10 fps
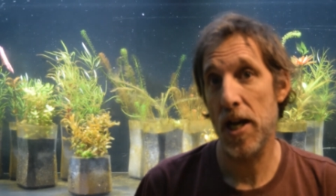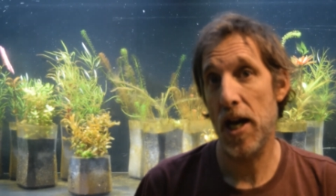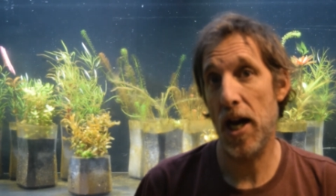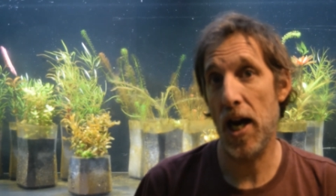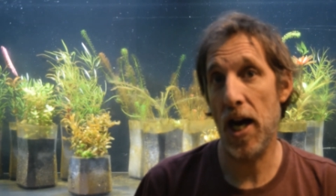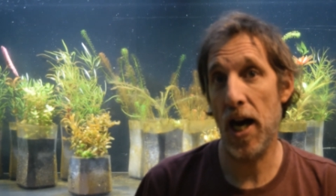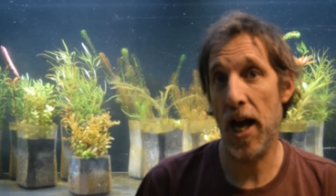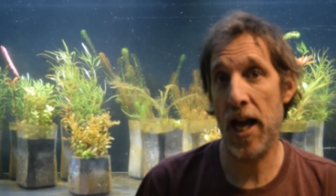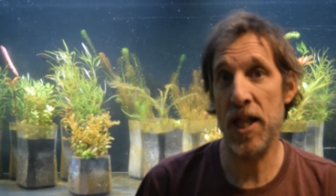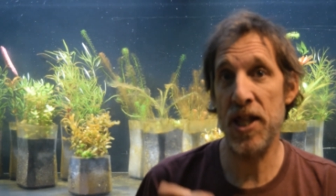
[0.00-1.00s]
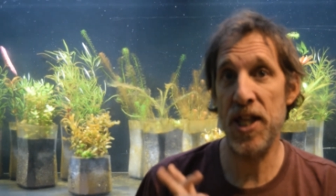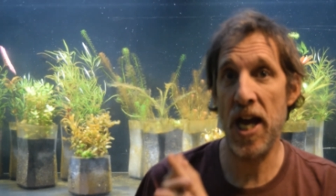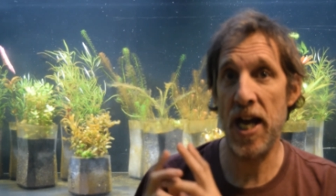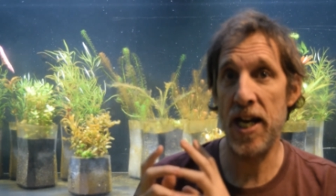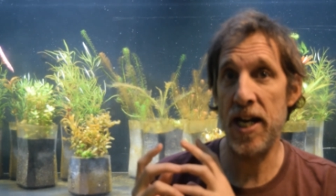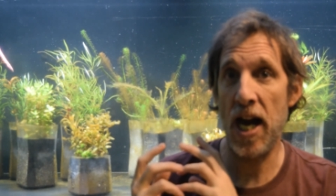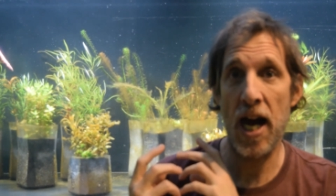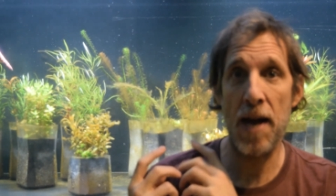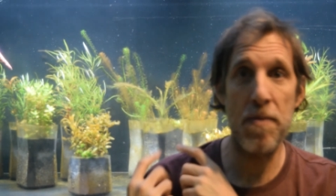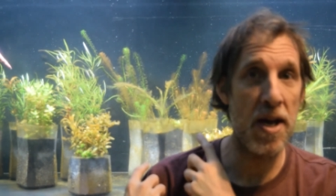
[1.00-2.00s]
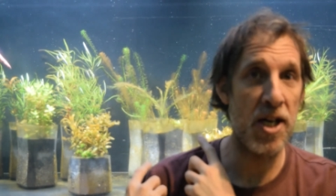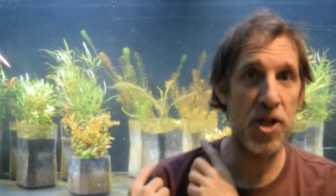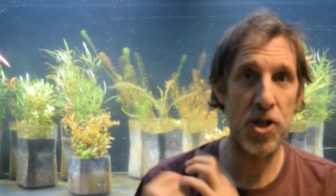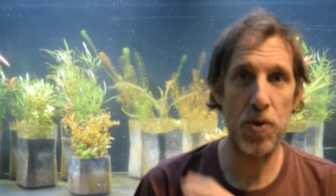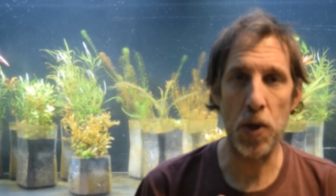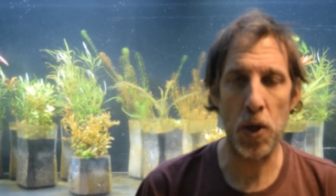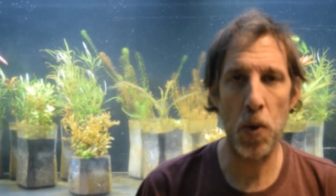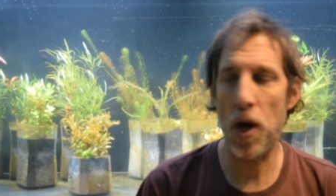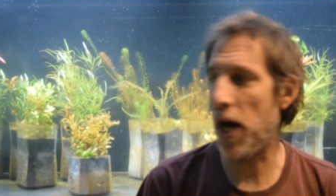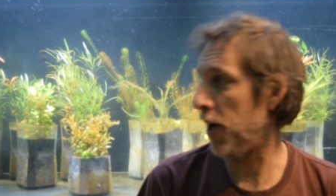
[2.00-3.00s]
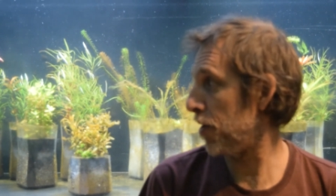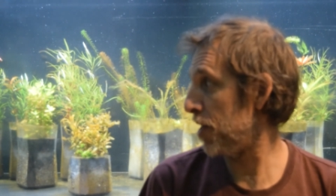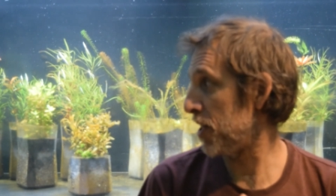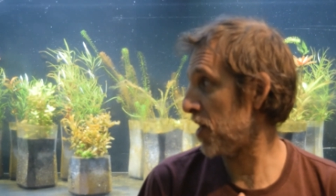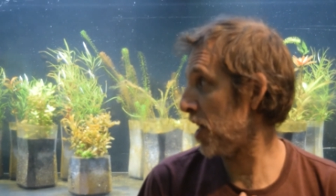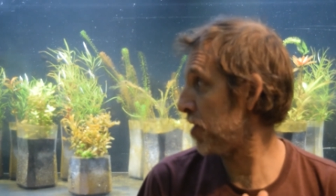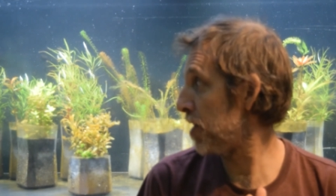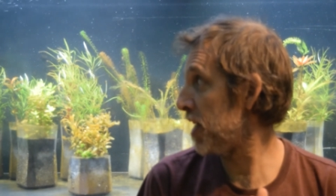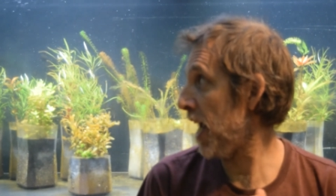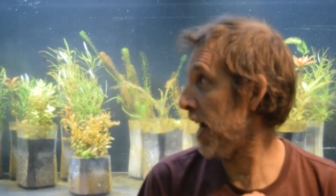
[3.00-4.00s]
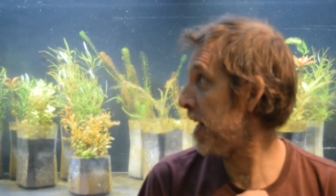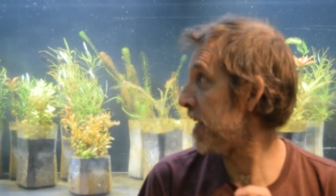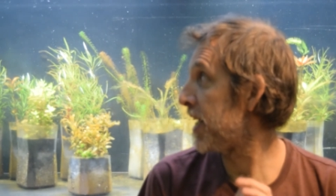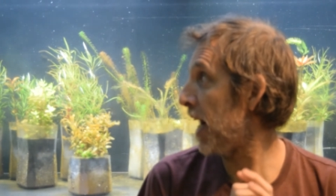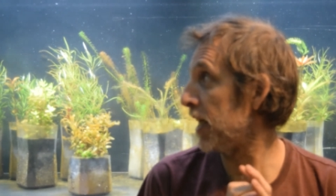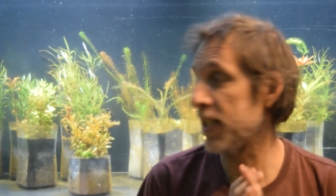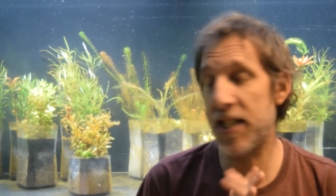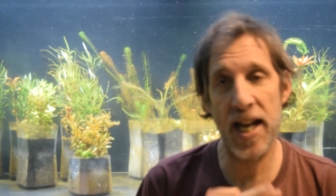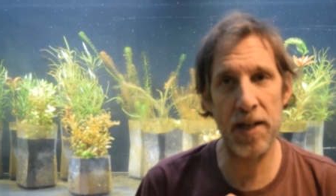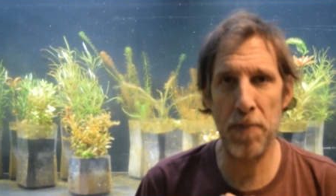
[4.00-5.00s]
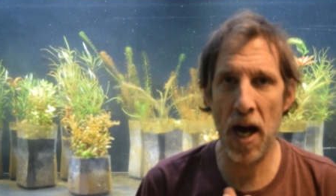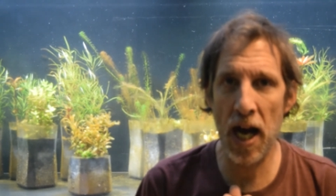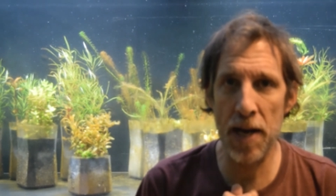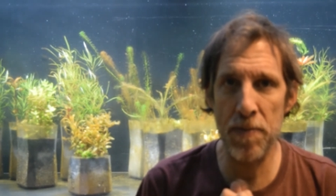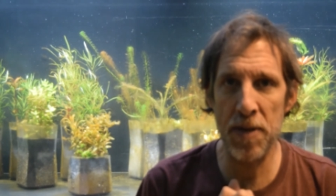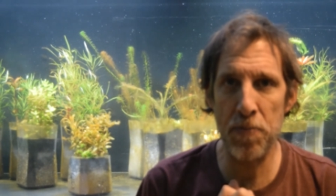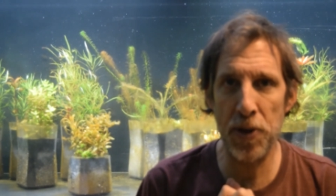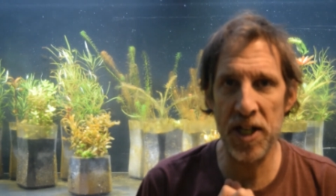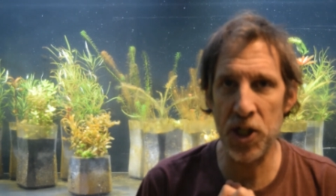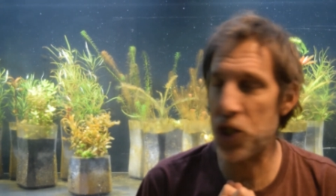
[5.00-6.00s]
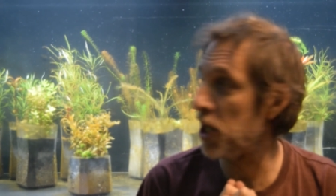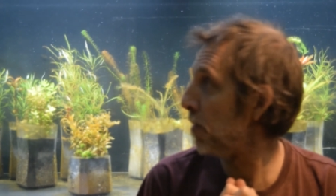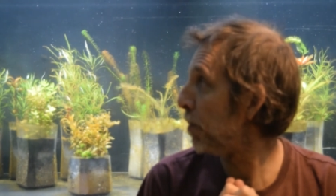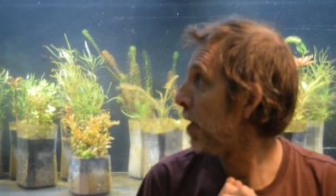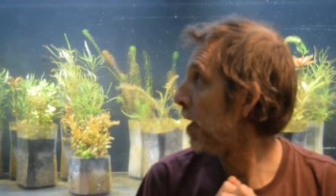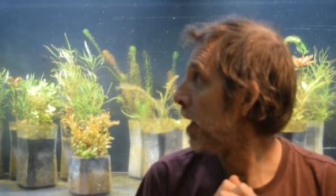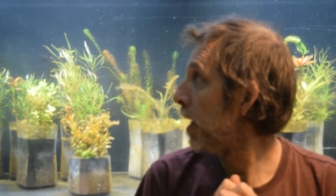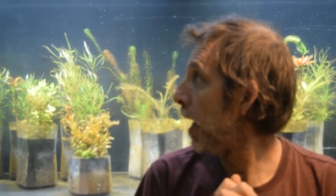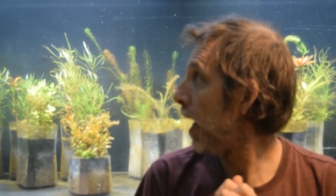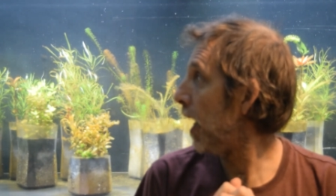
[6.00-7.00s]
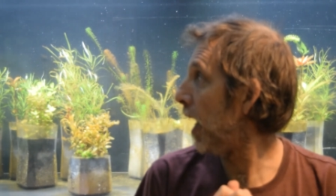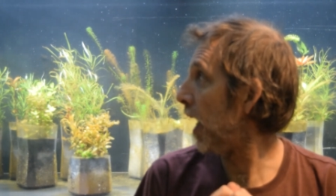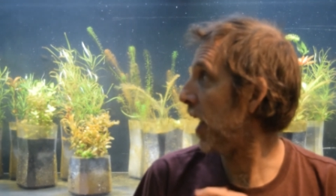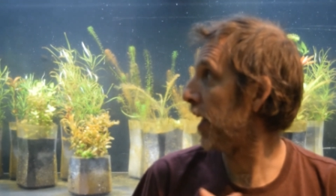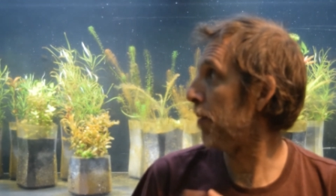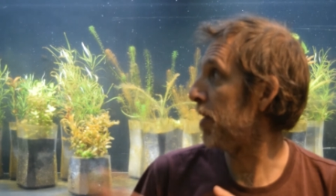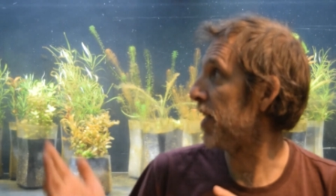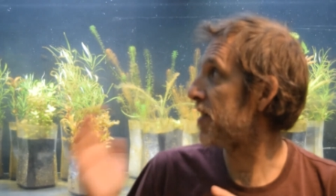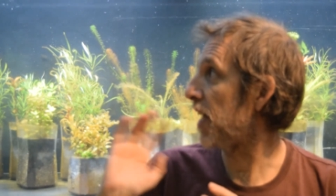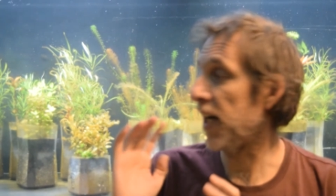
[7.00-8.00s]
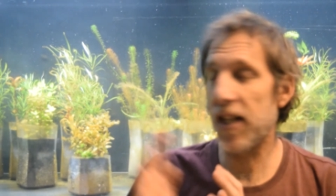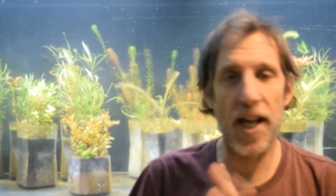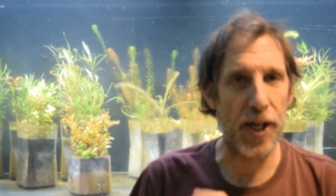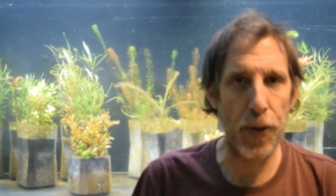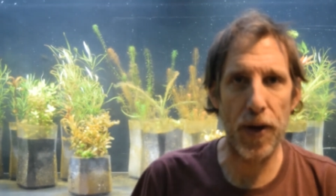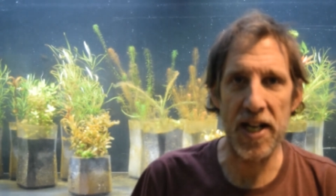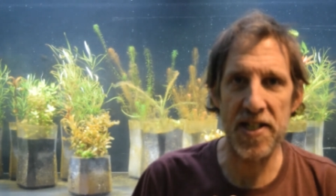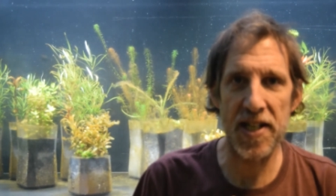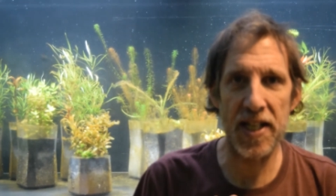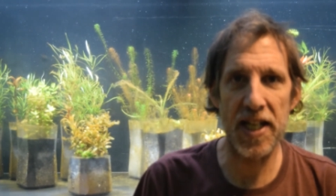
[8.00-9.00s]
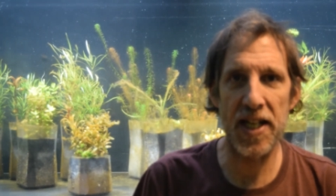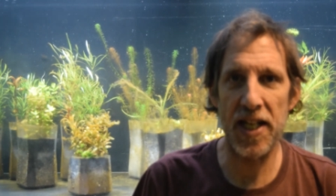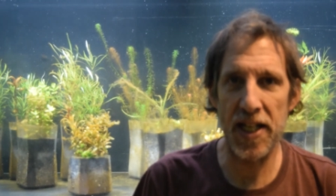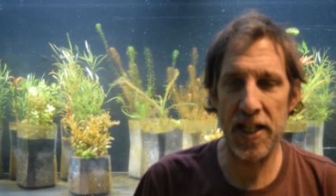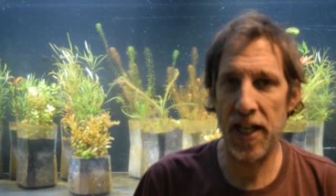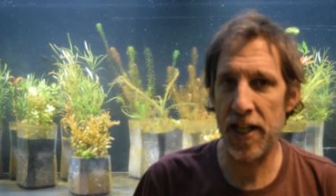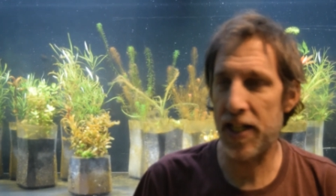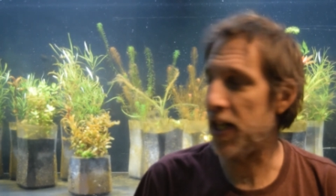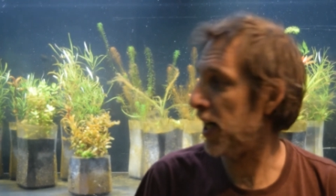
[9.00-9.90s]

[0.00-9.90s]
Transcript: And then I managed to acquire this 180 gallon tank behind me pretty cheap. I mean, it's got a lot of crazing in it, and